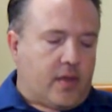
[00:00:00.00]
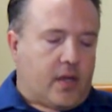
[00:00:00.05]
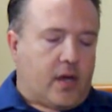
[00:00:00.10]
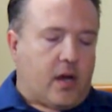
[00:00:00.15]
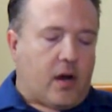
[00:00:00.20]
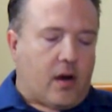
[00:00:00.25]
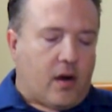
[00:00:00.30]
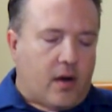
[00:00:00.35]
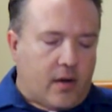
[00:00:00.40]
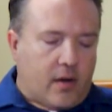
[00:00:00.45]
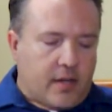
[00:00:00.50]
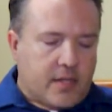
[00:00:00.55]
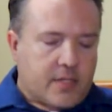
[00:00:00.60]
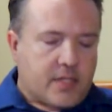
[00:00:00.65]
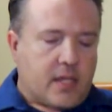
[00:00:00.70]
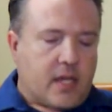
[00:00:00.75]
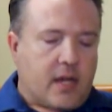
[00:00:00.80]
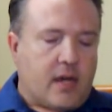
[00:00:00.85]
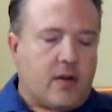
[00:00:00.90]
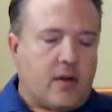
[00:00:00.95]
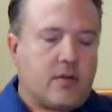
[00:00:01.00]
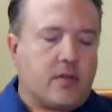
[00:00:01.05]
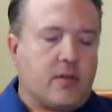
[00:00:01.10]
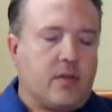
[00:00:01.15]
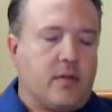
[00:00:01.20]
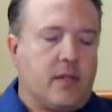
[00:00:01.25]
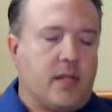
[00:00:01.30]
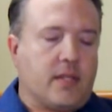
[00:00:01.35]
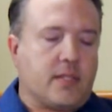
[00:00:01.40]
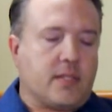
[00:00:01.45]
card is there,
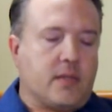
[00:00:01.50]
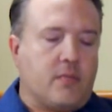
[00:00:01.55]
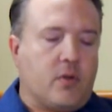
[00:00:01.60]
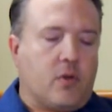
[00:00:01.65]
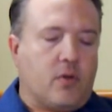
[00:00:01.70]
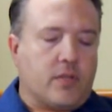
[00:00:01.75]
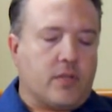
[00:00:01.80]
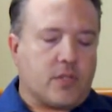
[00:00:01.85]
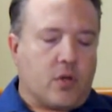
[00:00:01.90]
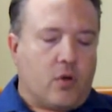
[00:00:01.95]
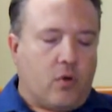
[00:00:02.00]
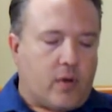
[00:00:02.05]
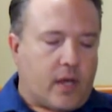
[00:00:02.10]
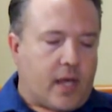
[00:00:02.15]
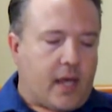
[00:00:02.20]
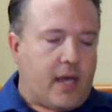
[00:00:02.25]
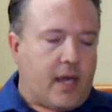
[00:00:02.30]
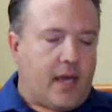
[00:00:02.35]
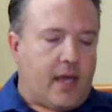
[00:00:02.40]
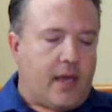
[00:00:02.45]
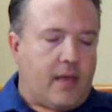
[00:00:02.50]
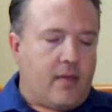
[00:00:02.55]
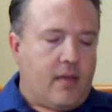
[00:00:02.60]
lets them know it's okay.